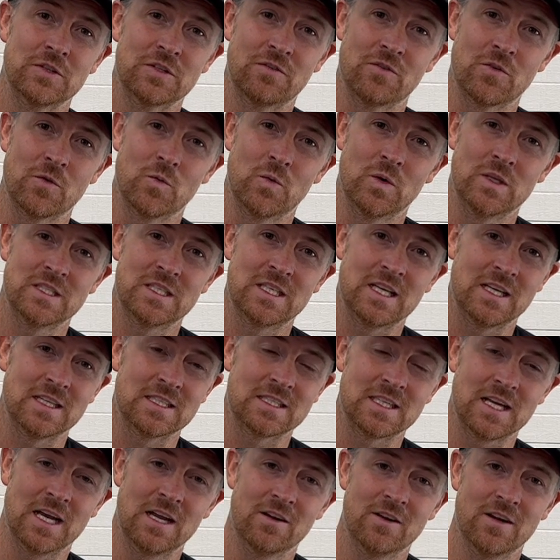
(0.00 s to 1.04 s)
every Wednesday and
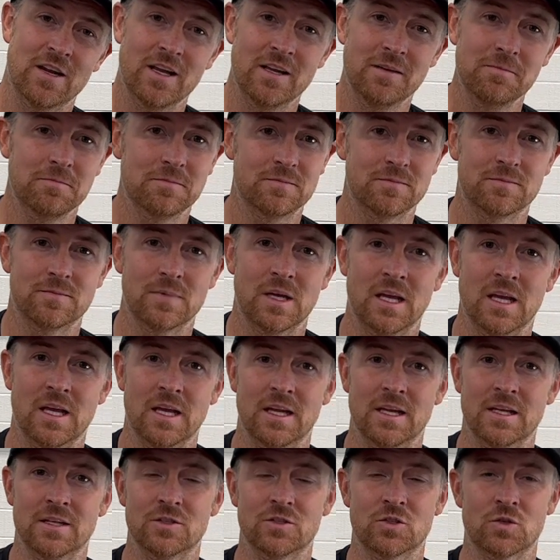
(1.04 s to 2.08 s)
Saturday
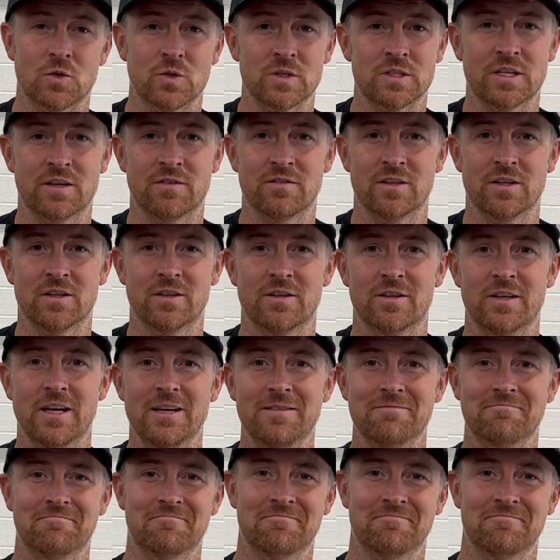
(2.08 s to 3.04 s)
and shorts every other day.